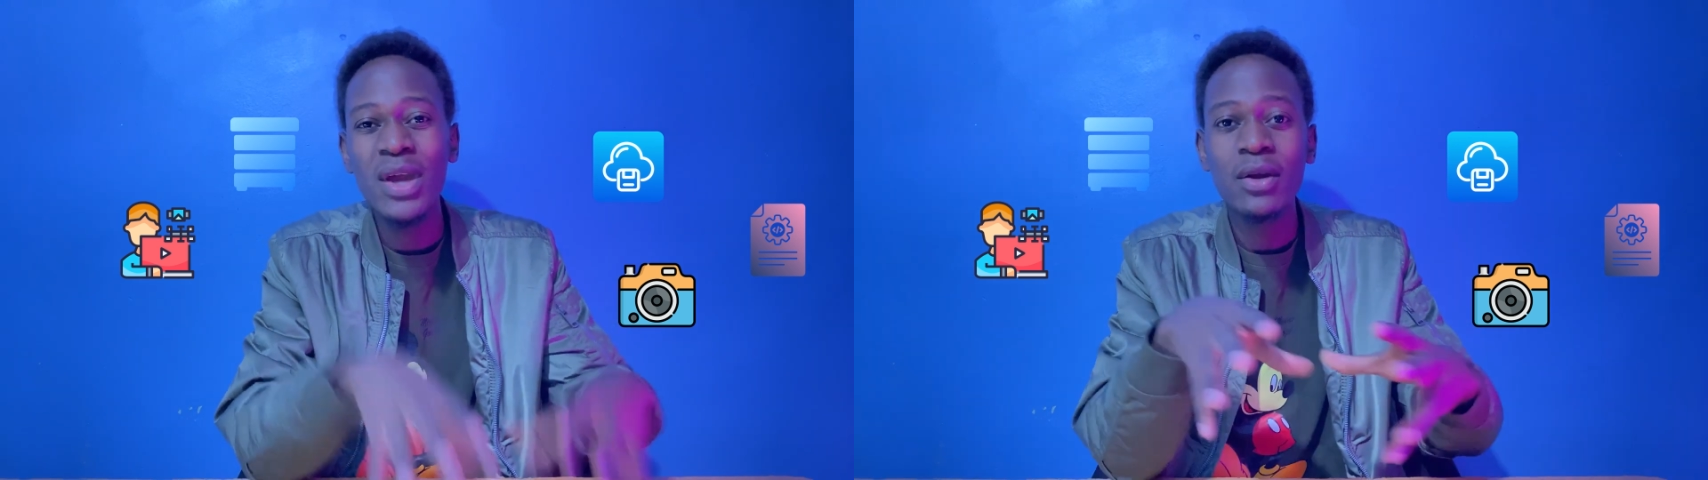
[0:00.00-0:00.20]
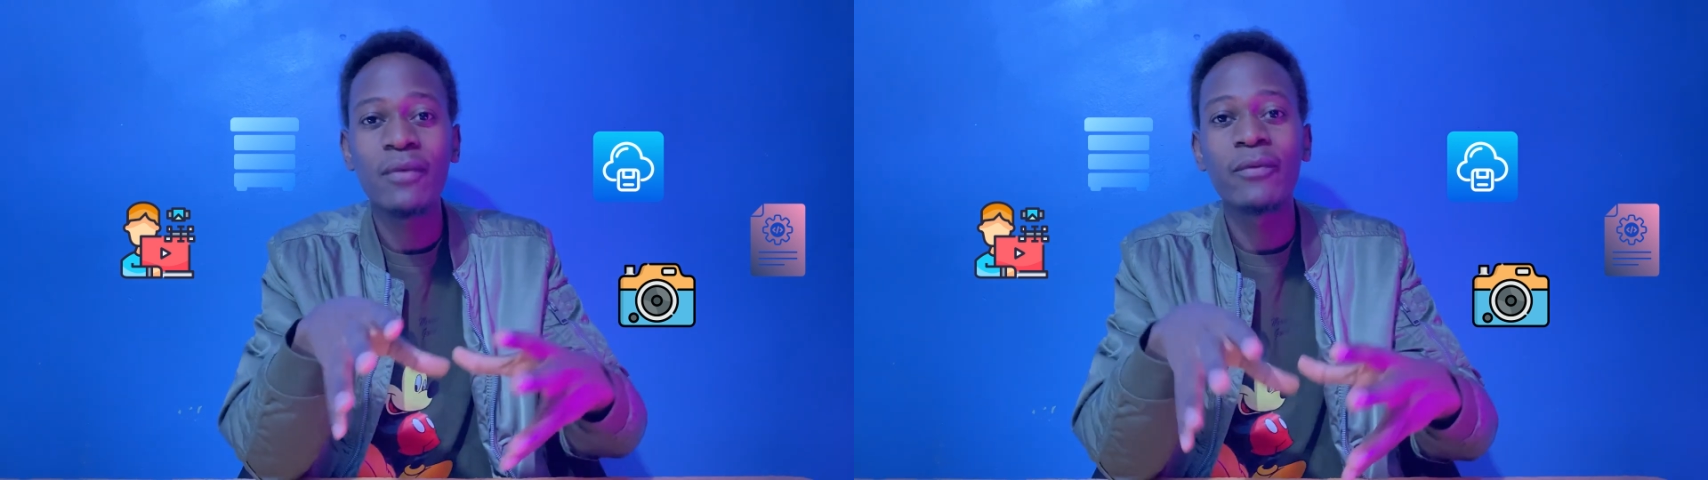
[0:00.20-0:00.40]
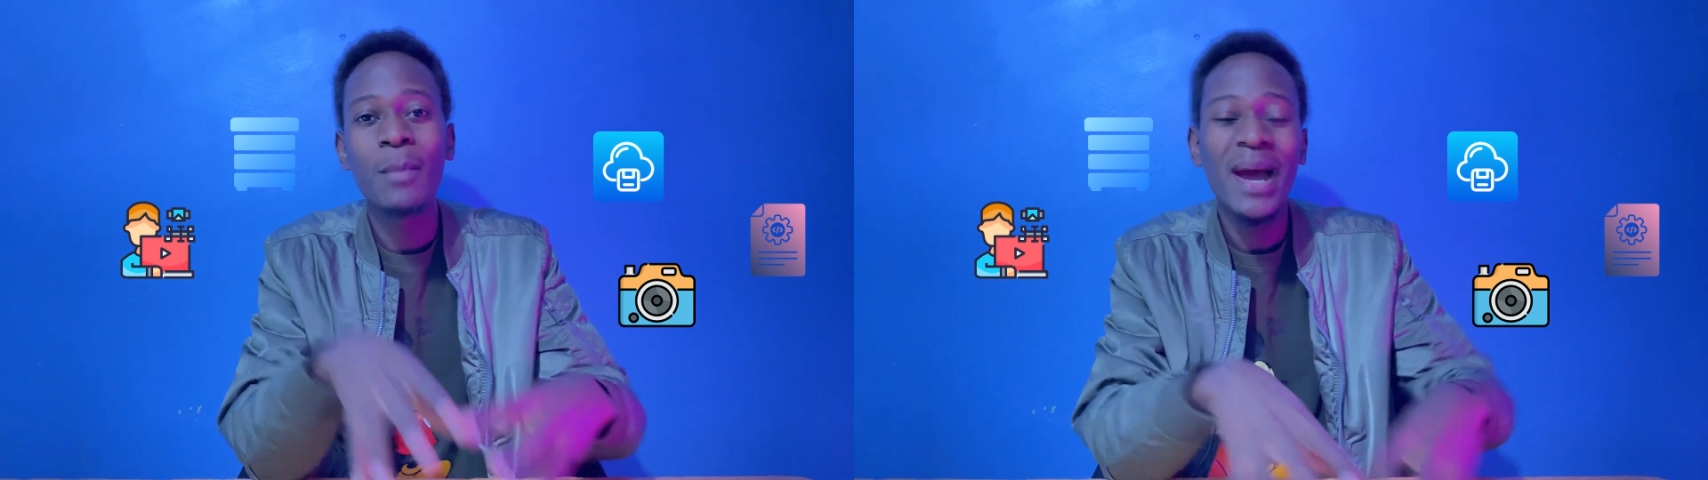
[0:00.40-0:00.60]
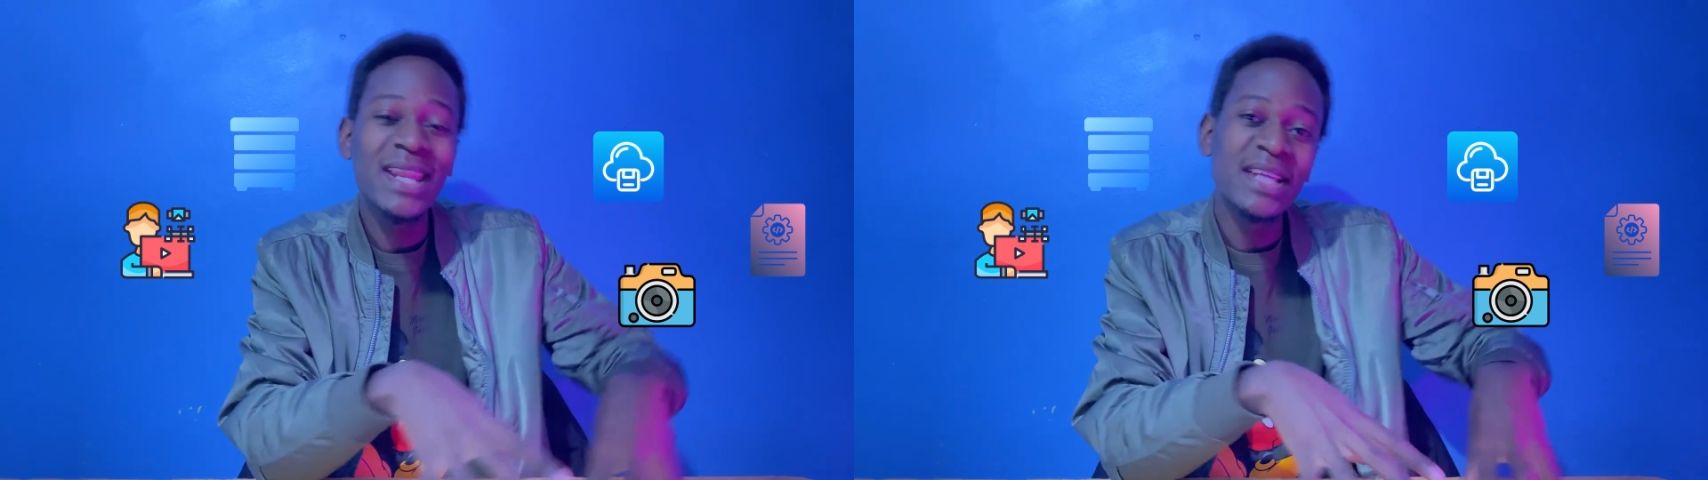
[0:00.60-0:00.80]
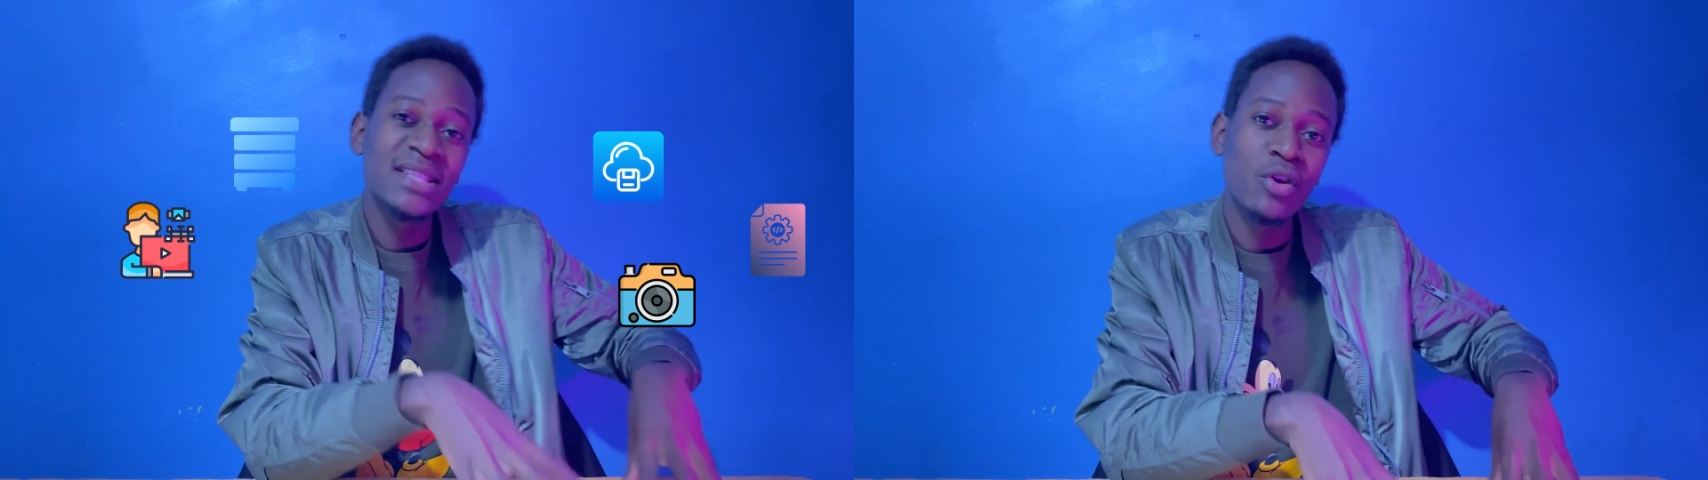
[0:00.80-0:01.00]
right out from
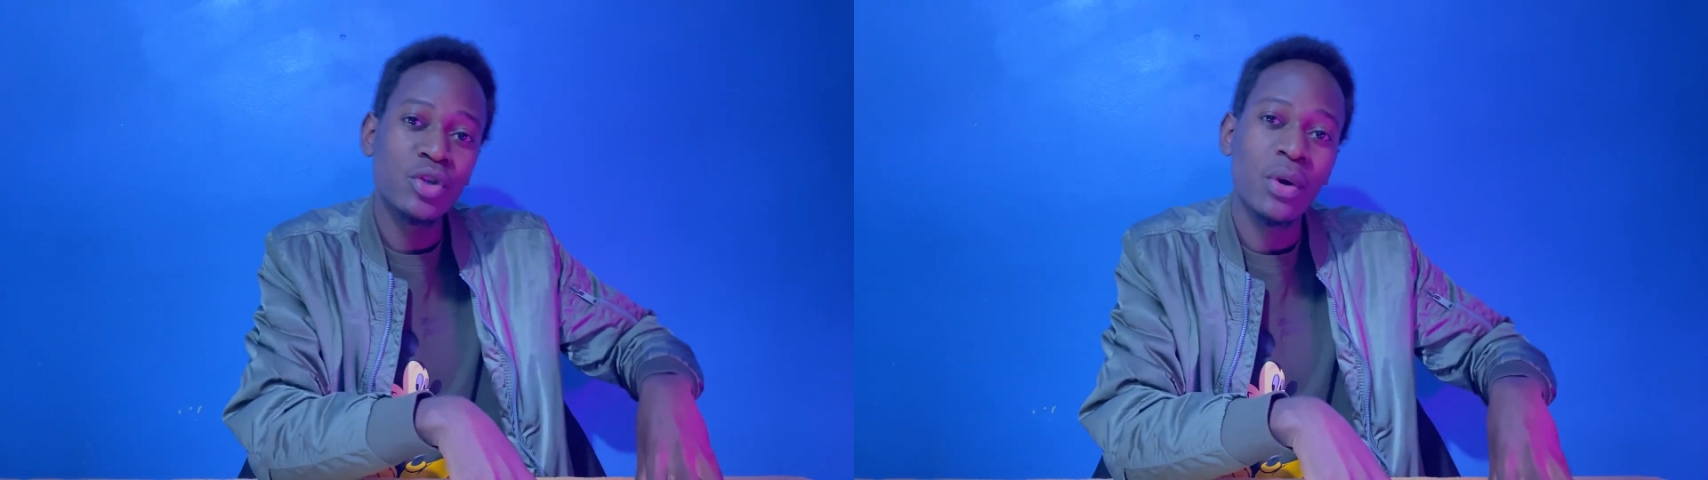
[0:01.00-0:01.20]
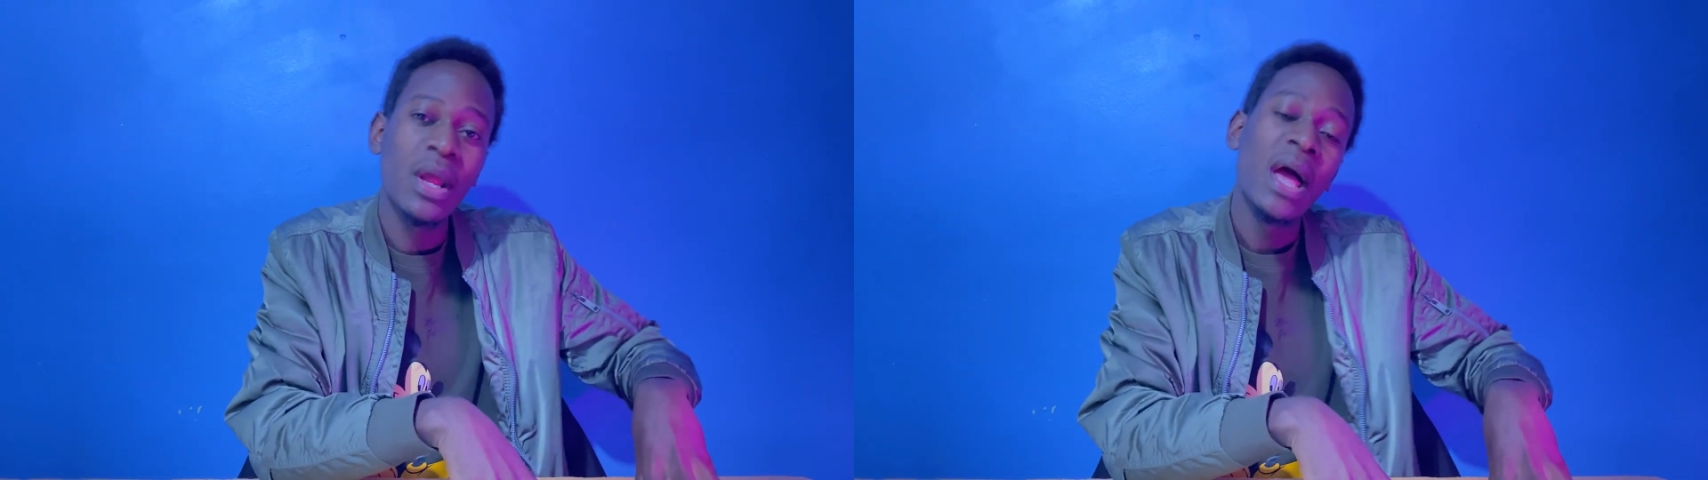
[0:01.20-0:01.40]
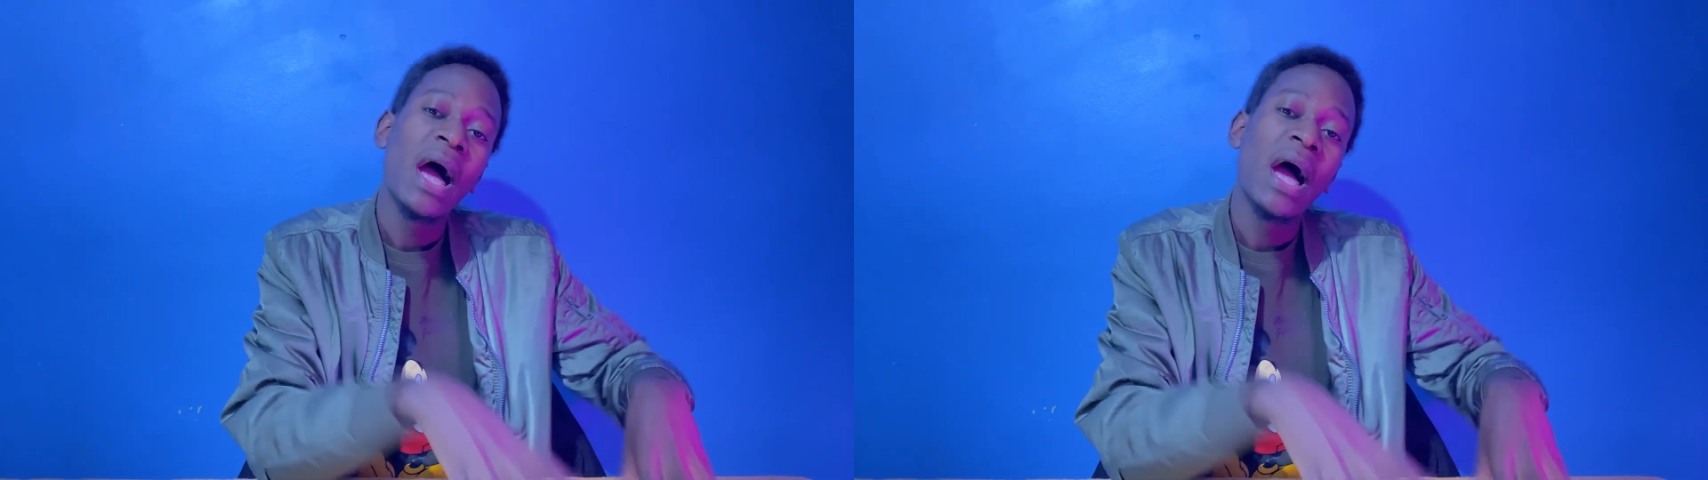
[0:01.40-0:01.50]
idea generation